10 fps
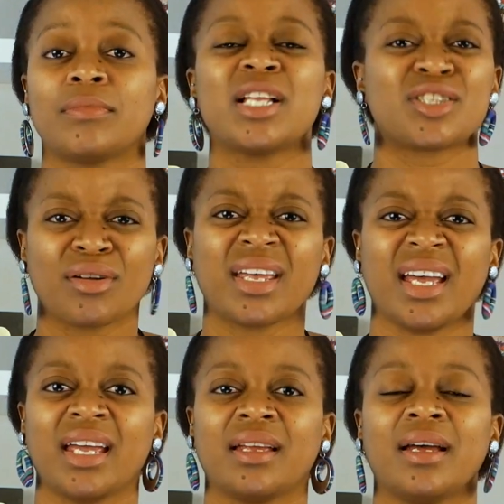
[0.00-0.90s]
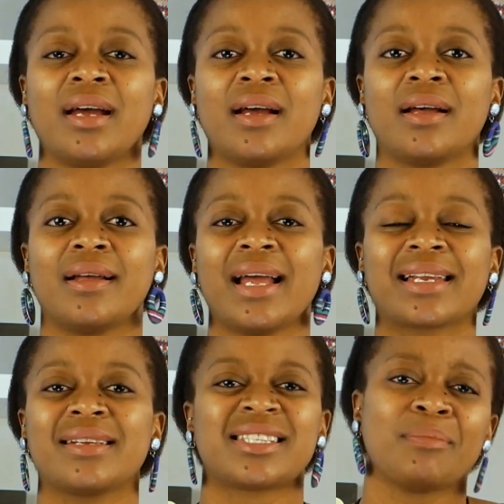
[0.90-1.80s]
It's okay.
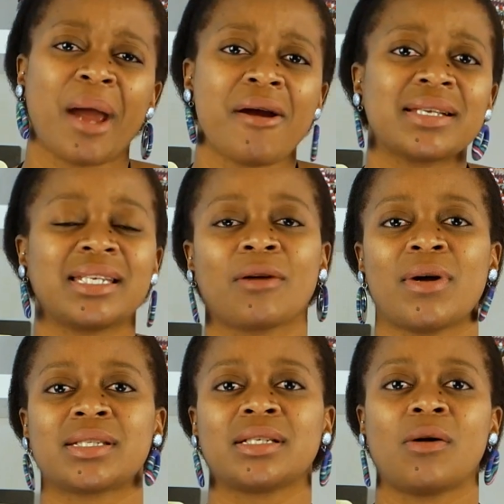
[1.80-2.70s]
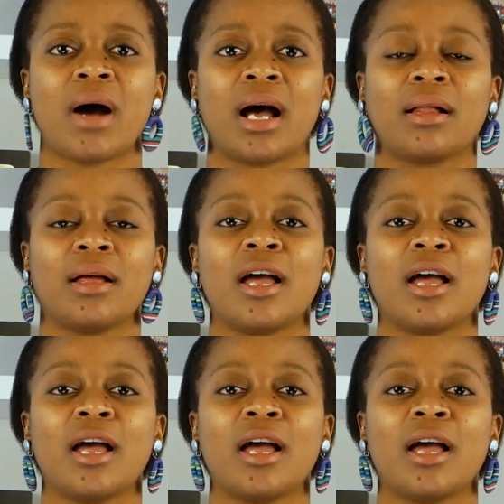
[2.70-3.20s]
It's embarrassing once in a while,